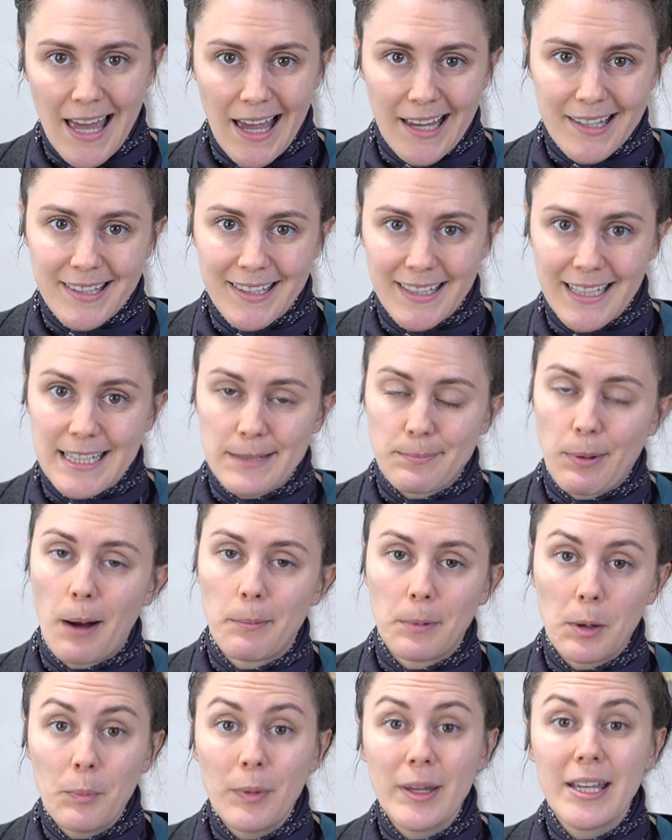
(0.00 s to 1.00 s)
Yes, it's
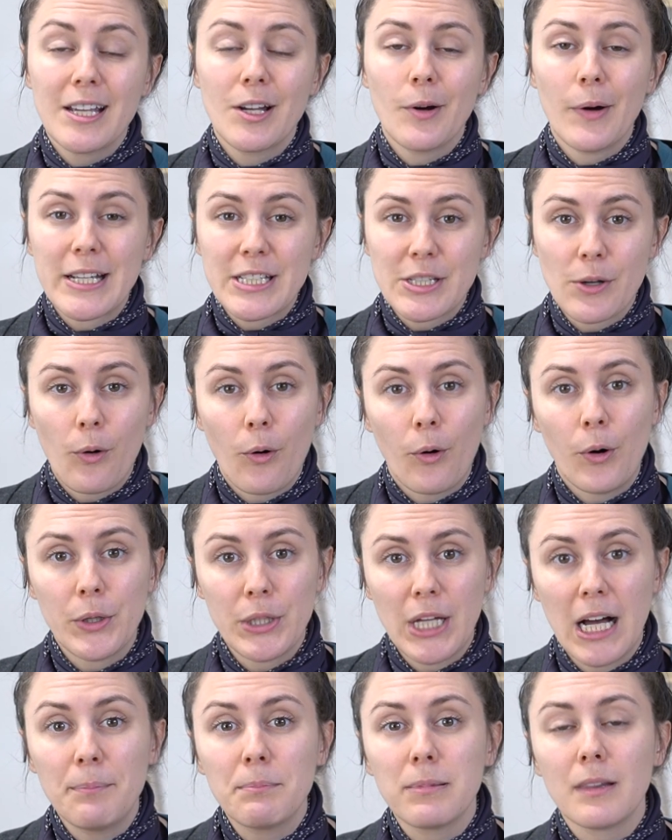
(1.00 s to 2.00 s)
probably going to
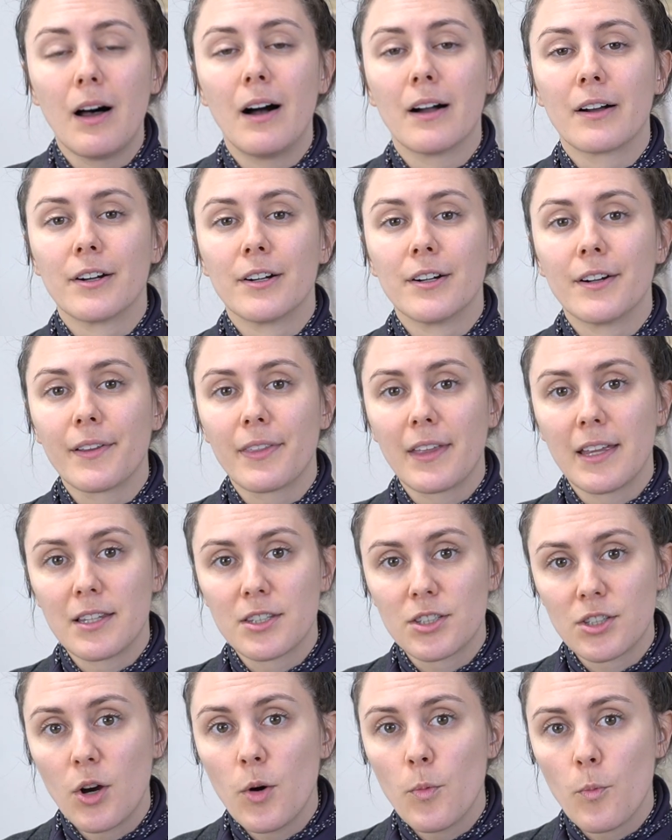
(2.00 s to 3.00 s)
hold up longer than
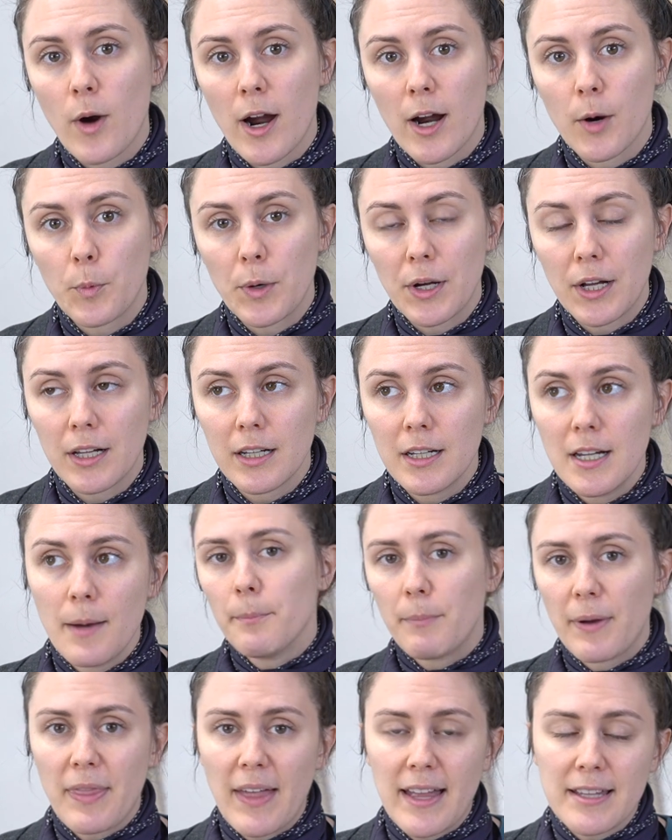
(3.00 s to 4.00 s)
stoneware will,
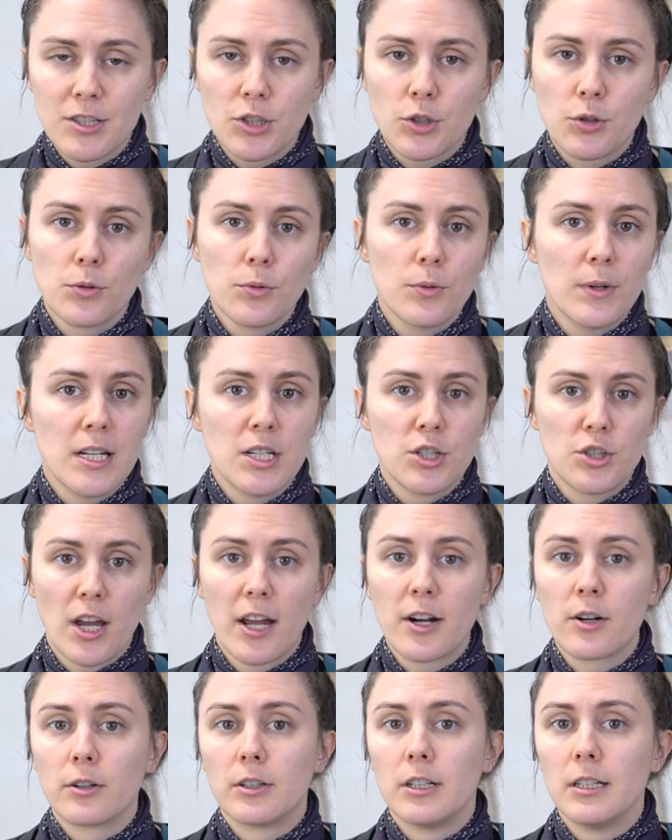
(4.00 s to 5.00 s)
but that's true in
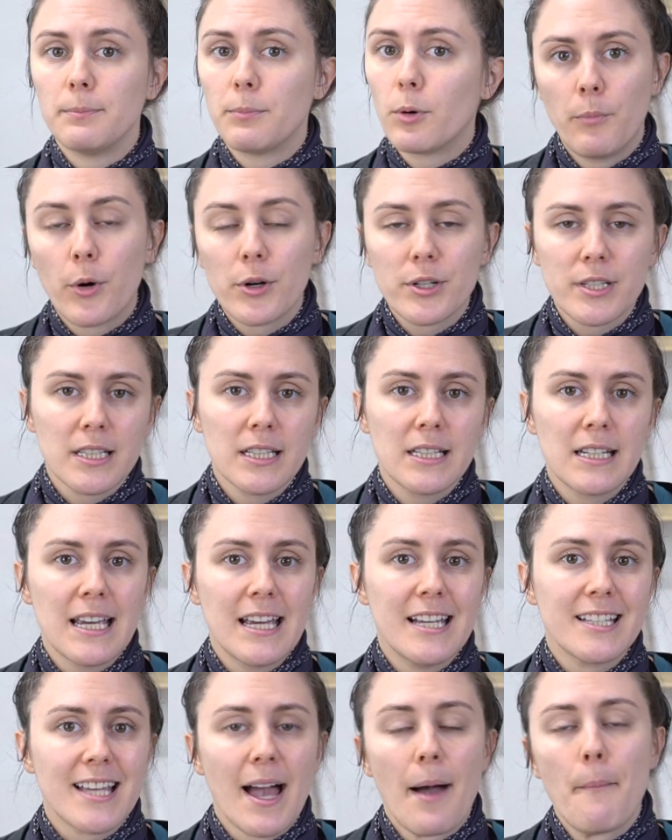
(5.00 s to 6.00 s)
general. Porcelain
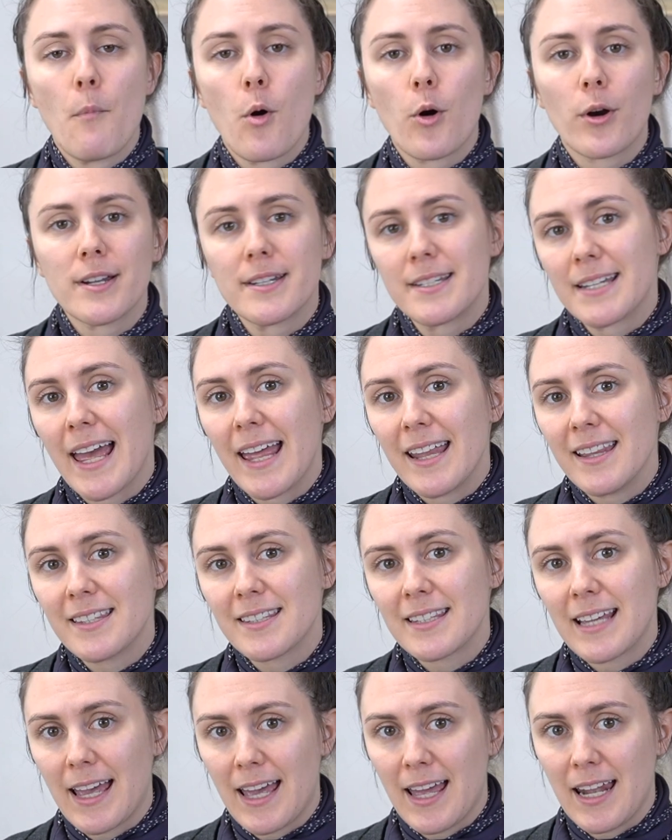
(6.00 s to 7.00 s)
is a more
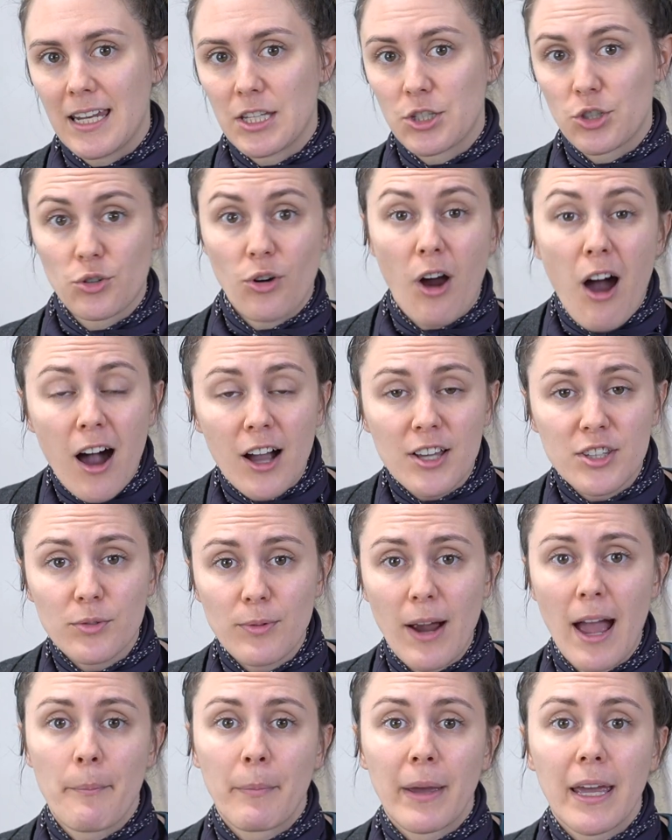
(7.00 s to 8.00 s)
dense and strong
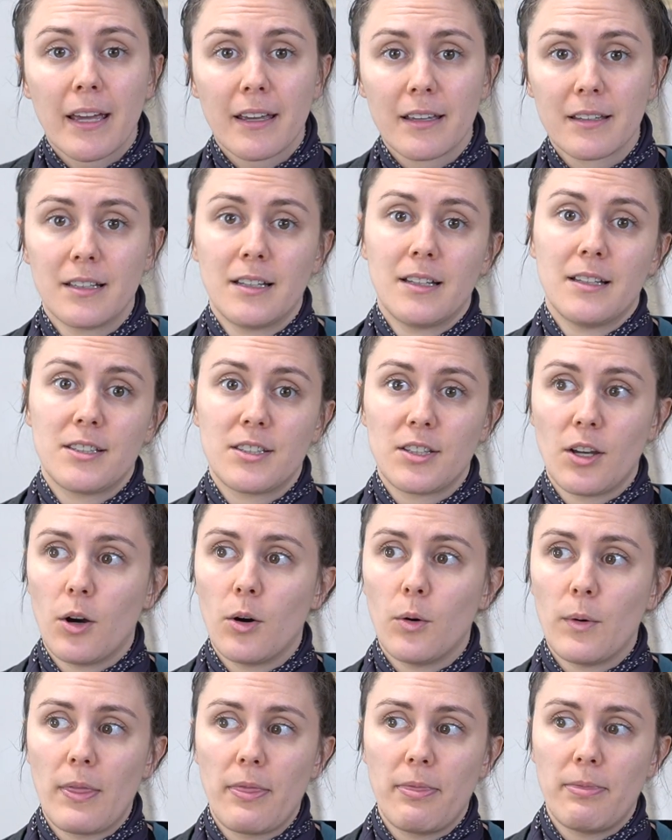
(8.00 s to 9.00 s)
ceramic.
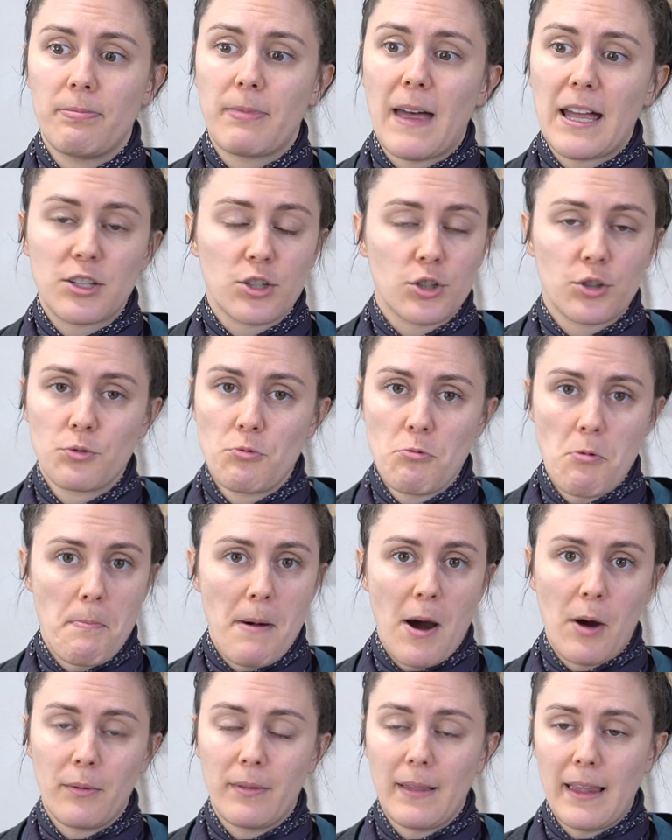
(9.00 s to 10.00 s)
So that's true
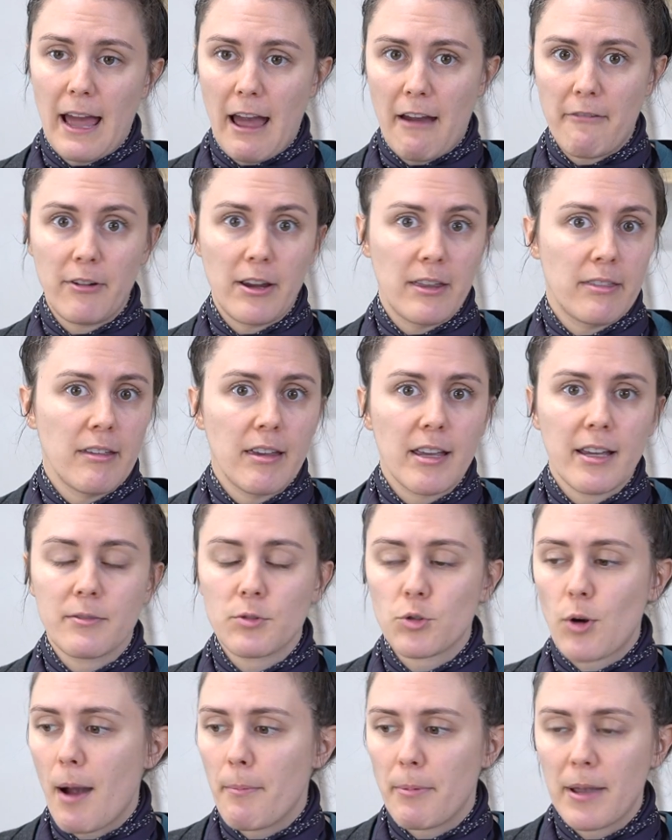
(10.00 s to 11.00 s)
about everything,
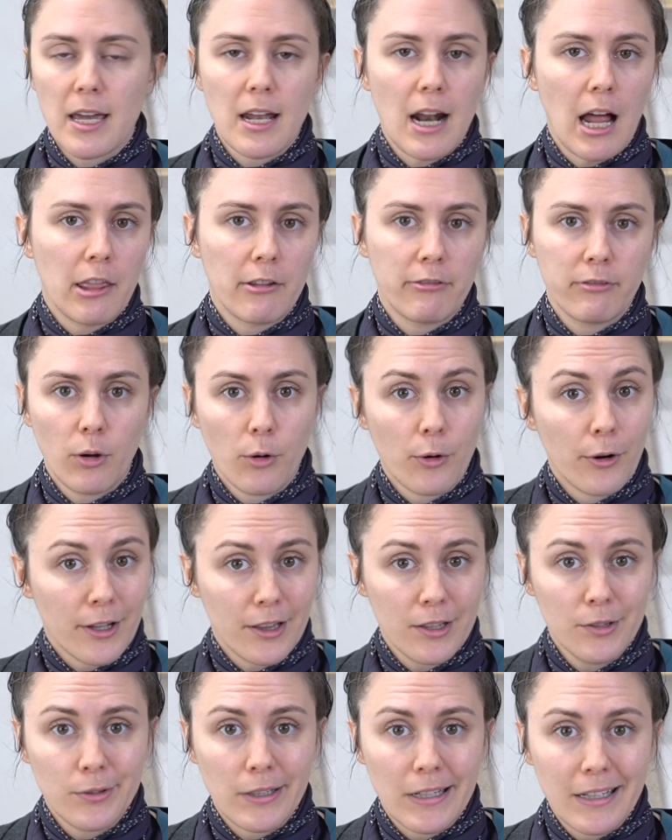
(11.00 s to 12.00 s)
dropping it on the floor
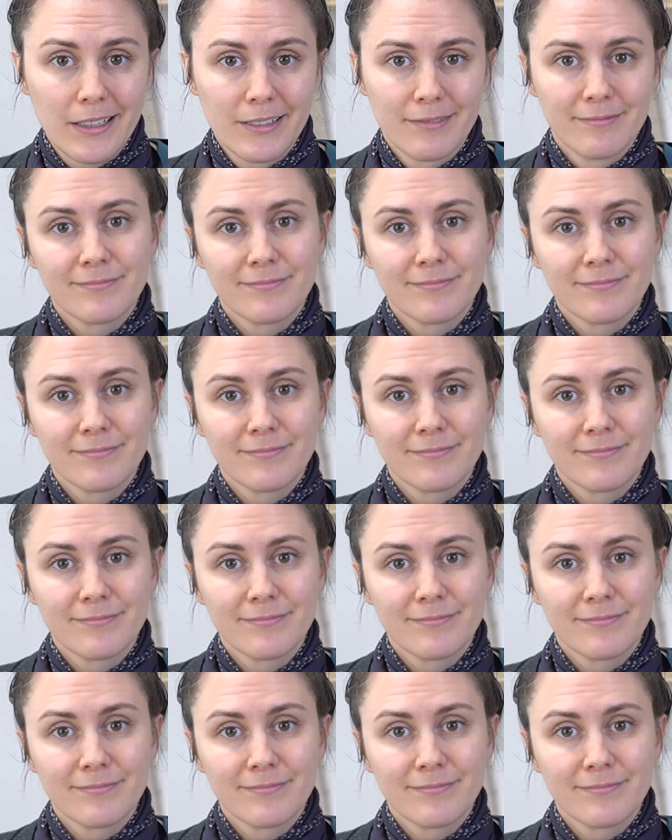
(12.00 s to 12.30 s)
included.